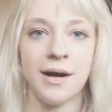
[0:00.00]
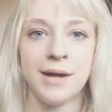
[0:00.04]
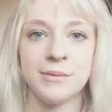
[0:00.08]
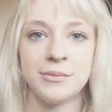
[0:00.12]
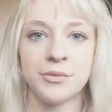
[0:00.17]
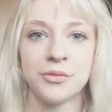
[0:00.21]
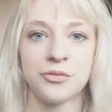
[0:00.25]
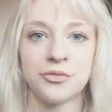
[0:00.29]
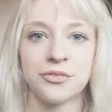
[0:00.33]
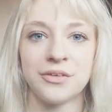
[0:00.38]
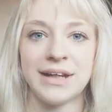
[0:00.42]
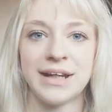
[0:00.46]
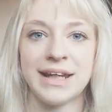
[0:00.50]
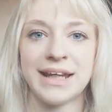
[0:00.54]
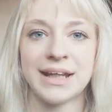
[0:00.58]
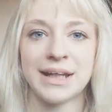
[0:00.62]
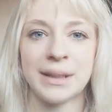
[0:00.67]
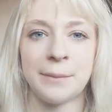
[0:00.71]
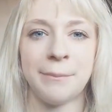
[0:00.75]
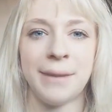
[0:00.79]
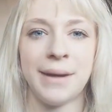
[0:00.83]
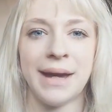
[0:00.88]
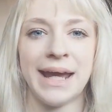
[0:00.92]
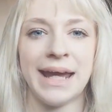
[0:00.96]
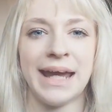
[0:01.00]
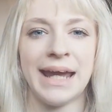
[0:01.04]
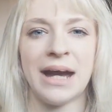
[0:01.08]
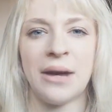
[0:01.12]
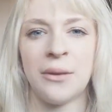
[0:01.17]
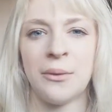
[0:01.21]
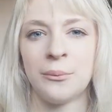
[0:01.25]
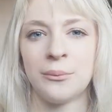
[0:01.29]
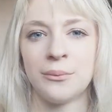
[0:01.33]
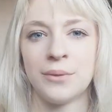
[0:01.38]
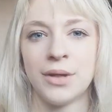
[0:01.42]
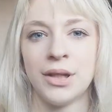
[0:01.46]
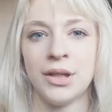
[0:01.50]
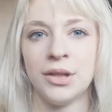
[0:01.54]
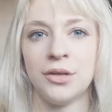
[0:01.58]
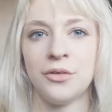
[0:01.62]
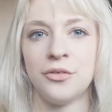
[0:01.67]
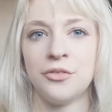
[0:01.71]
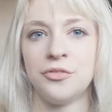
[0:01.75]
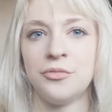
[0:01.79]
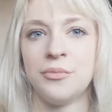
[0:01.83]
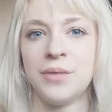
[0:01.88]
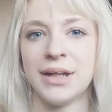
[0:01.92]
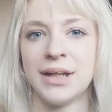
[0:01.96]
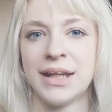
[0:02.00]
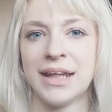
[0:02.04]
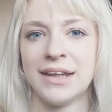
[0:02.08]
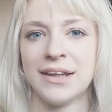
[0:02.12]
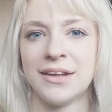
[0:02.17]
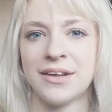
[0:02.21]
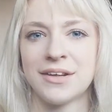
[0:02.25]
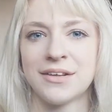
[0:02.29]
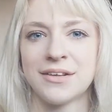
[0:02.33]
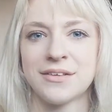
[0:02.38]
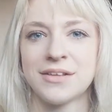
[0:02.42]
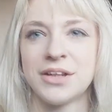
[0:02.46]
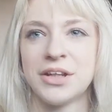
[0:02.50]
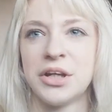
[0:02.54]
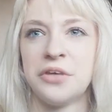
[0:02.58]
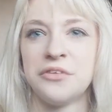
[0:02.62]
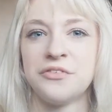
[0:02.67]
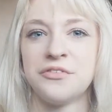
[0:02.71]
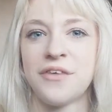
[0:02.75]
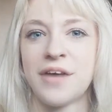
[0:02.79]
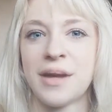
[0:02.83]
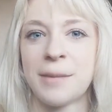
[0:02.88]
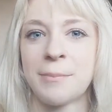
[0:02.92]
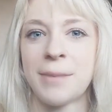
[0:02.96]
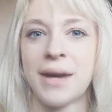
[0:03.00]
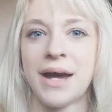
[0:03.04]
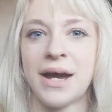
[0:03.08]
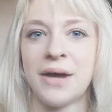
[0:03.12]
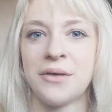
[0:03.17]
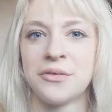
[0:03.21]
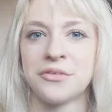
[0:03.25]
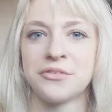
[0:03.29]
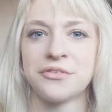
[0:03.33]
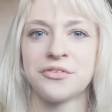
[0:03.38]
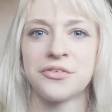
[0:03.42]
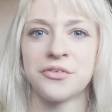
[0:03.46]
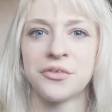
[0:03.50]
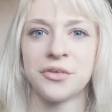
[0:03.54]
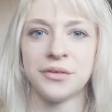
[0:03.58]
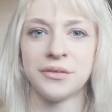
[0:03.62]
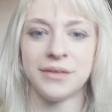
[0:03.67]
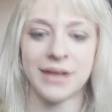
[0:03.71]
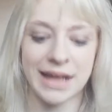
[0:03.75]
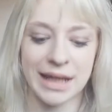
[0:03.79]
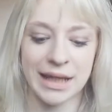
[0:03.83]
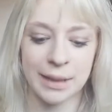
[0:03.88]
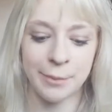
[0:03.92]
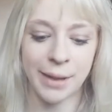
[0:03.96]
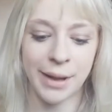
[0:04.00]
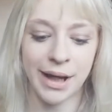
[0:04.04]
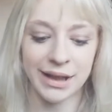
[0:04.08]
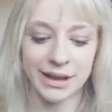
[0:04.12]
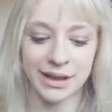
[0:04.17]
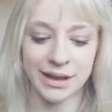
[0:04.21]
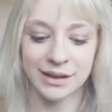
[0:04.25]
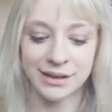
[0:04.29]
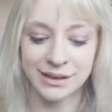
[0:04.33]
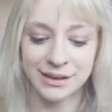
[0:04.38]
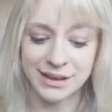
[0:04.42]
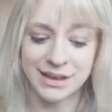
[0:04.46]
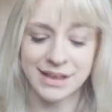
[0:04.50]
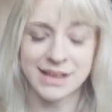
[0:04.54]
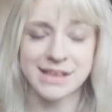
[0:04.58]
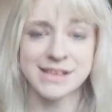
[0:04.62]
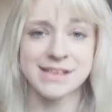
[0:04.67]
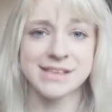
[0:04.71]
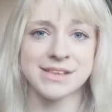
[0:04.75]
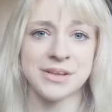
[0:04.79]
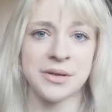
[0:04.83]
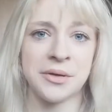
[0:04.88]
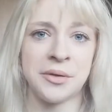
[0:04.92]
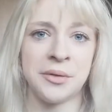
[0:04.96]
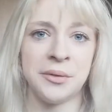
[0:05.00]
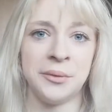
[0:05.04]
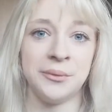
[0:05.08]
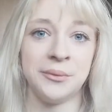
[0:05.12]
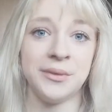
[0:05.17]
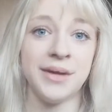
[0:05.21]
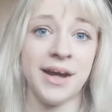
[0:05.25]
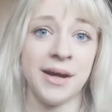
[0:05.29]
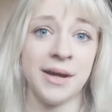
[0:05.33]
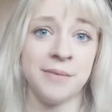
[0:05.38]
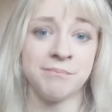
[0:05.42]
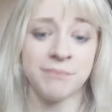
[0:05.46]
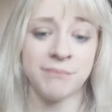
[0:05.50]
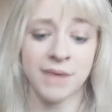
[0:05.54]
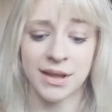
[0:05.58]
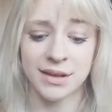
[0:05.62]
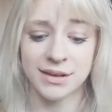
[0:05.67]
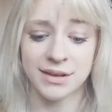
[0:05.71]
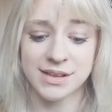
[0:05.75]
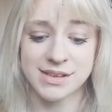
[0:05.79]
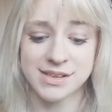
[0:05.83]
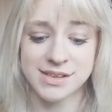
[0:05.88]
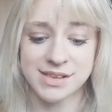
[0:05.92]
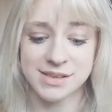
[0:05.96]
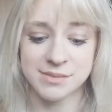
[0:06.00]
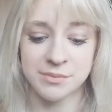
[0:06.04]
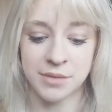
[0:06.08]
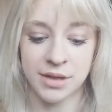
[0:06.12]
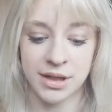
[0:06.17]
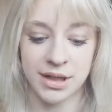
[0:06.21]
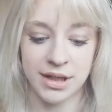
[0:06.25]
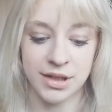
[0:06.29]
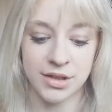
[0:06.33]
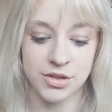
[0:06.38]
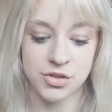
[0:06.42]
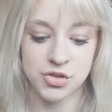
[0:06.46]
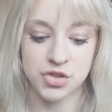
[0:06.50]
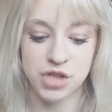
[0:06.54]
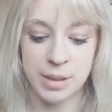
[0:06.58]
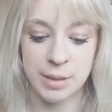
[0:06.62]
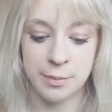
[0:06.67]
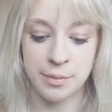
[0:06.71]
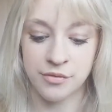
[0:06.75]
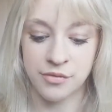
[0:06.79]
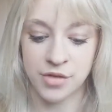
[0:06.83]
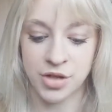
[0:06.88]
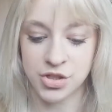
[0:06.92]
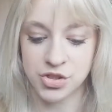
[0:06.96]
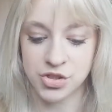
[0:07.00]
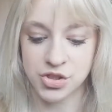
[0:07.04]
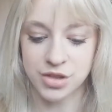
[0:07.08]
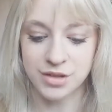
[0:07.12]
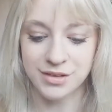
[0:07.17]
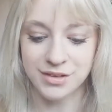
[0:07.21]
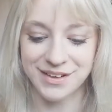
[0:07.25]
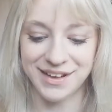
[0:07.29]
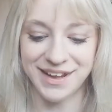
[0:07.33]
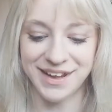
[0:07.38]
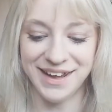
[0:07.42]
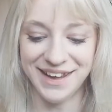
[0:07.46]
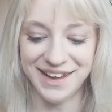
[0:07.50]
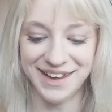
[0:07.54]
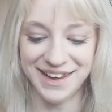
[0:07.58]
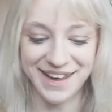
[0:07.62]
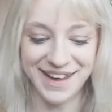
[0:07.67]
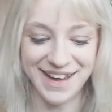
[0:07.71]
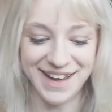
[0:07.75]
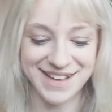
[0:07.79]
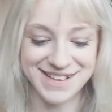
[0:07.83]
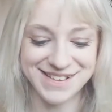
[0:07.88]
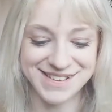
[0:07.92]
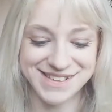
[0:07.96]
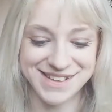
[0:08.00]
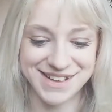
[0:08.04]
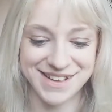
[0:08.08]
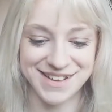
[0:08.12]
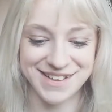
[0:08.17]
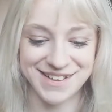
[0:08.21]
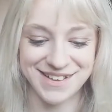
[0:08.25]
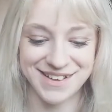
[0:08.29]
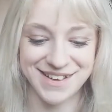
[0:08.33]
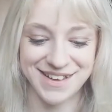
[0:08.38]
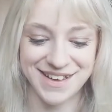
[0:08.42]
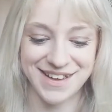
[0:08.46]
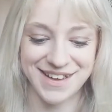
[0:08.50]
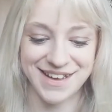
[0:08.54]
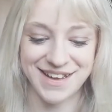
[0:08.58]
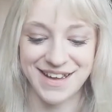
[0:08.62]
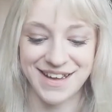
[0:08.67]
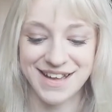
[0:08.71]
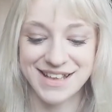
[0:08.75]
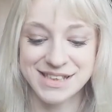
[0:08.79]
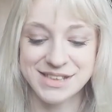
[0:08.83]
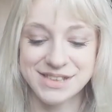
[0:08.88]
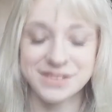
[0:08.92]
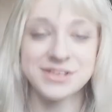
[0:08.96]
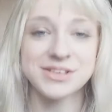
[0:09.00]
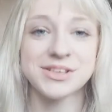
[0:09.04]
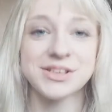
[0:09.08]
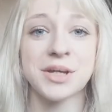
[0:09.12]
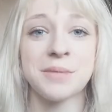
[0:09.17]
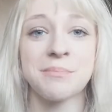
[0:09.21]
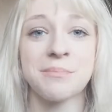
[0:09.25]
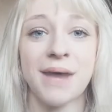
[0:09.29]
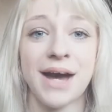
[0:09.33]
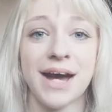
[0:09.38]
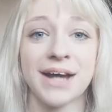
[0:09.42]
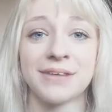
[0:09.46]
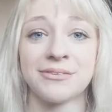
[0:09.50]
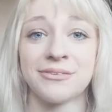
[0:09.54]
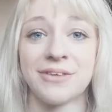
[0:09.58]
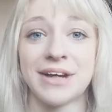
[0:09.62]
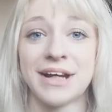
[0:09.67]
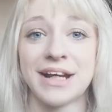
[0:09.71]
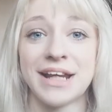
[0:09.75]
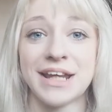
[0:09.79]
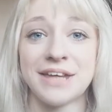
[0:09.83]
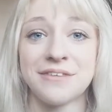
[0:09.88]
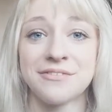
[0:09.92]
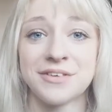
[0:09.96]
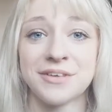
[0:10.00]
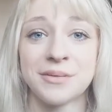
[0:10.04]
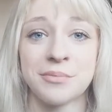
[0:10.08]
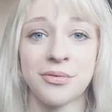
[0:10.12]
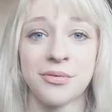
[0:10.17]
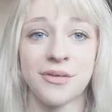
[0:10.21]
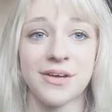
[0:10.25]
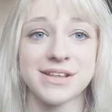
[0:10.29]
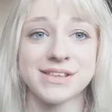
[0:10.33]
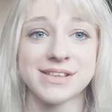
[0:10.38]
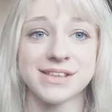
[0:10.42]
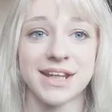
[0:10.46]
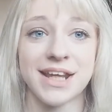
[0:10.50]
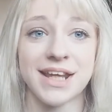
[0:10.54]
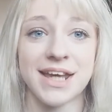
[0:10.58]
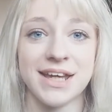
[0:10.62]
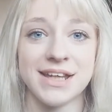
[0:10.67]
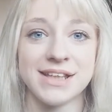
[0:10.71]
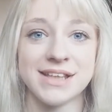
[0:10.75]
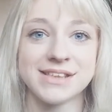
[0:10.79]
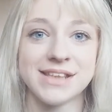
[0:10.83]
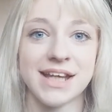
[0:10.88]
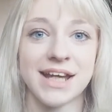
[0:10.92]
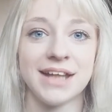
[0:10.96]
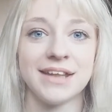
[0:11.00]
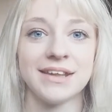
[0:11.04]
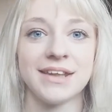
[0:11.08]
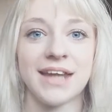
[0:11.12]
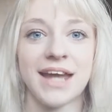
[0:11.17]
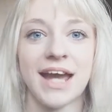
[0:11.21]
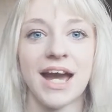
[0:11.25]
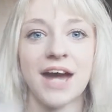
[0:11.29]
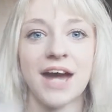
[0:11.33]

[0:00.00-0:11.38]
I'm not really going to pay out a lot of money, like, you know, £30 for a Naked palette. So yeah, this is my cheaper version and it's not too bad really for the price that it is, and they